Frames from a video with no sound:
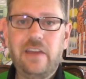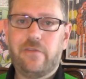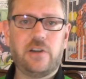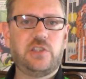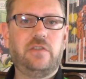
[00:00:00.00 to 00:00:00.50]

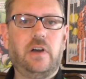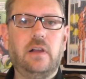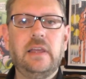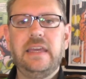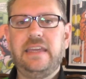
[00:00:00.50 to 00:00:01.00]
First of
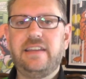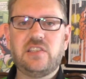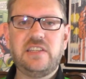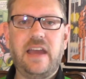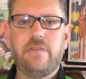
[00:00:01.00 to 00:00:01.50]
all, he
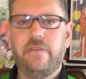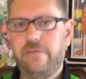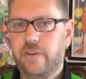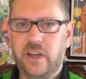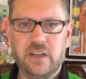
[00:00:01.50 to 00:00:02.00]
doesn't have the
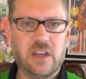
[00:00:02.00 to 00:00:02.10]
fun,